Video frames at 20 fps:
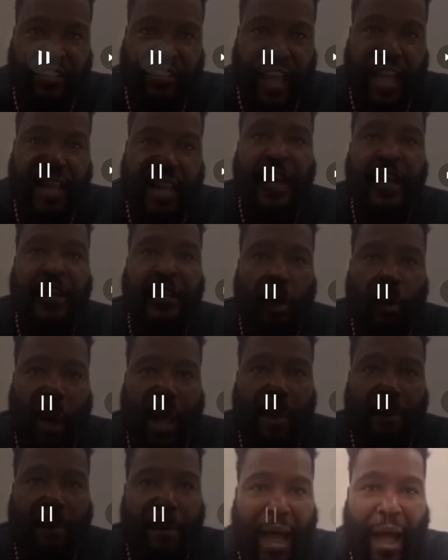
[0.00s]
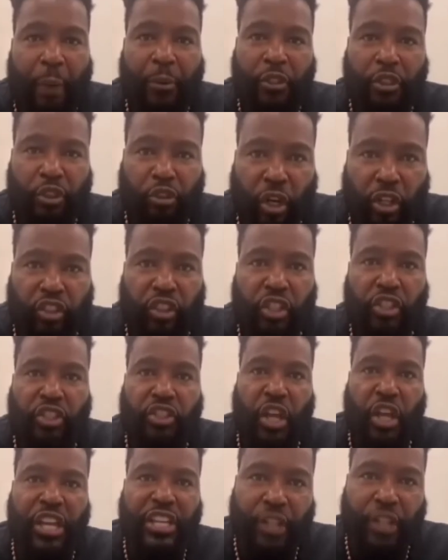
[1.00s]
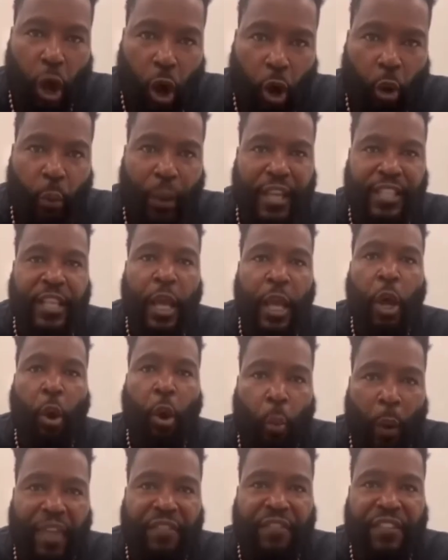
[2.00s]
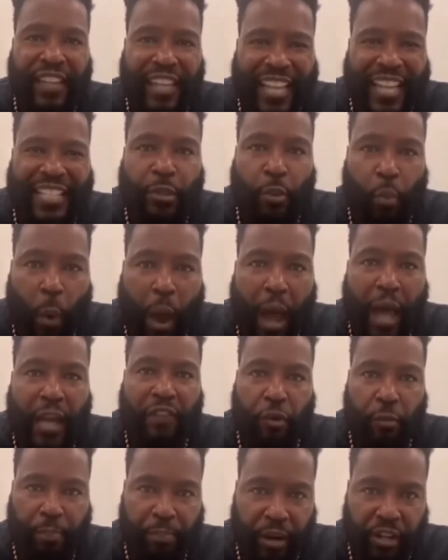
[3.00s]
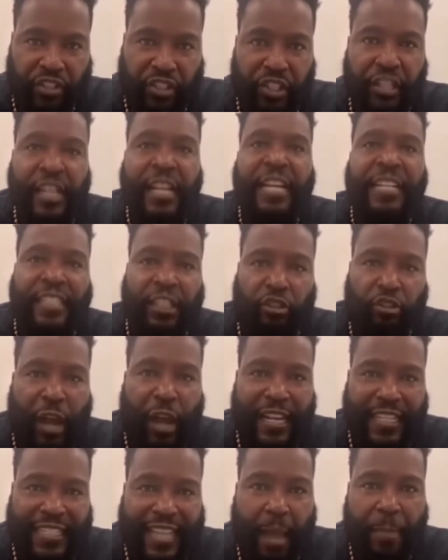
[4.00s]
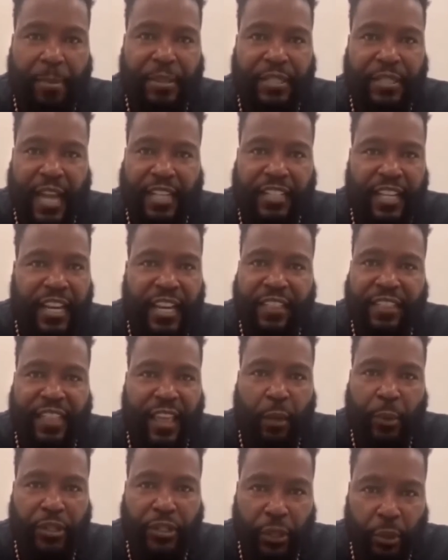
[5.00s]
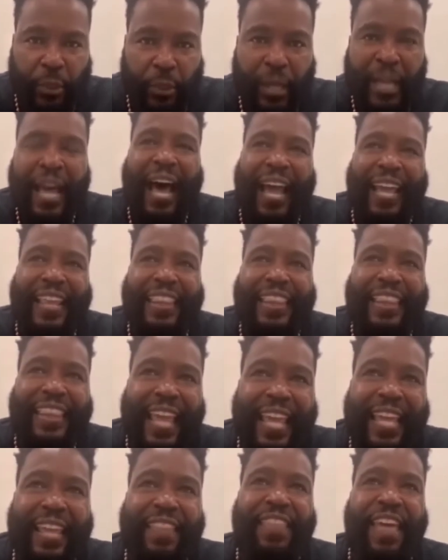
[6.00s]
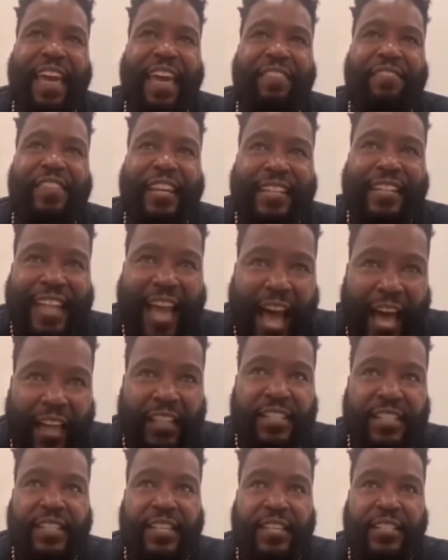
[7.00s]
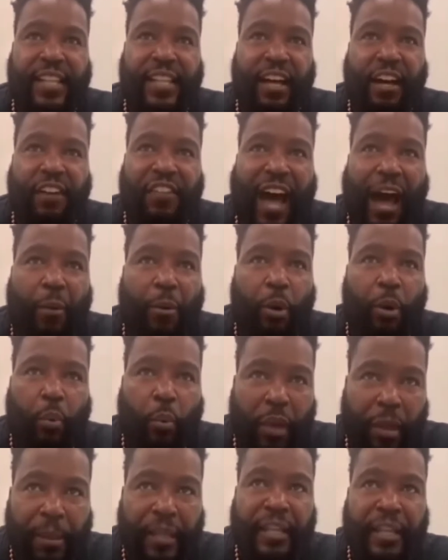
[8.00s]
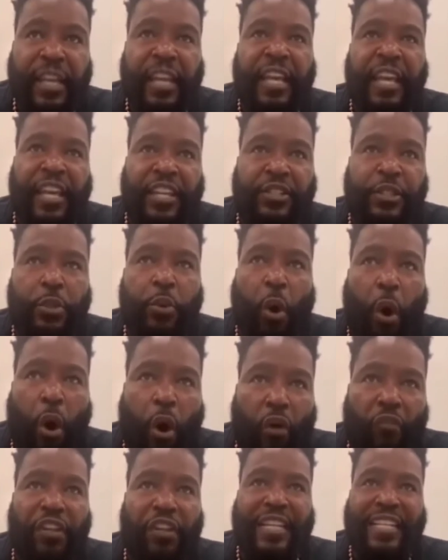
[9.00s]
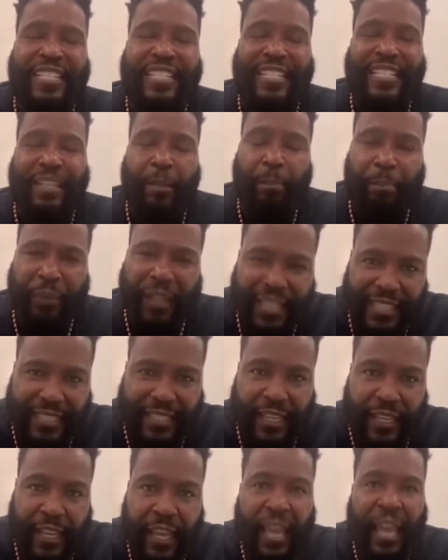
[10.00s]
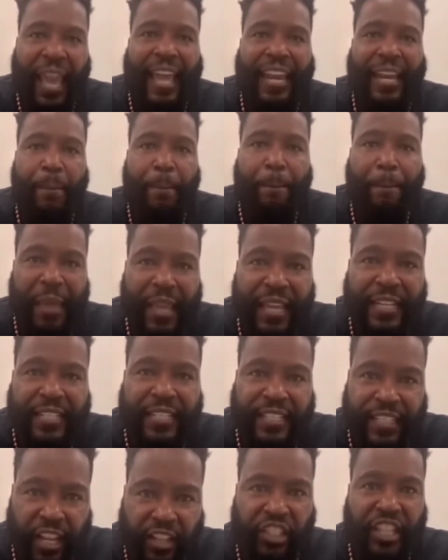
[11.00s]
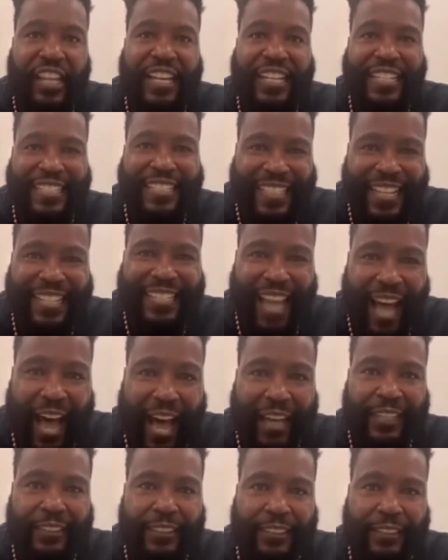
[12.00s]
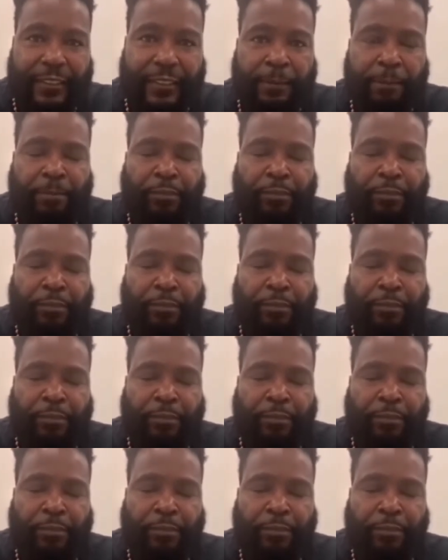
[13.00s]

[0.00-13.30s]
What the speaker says: That the white power structure is always waving its wand of oppression to try to sabotage anything we do. I think that the analysis of our women is too overly simplistic, and in being such, it is dishonest.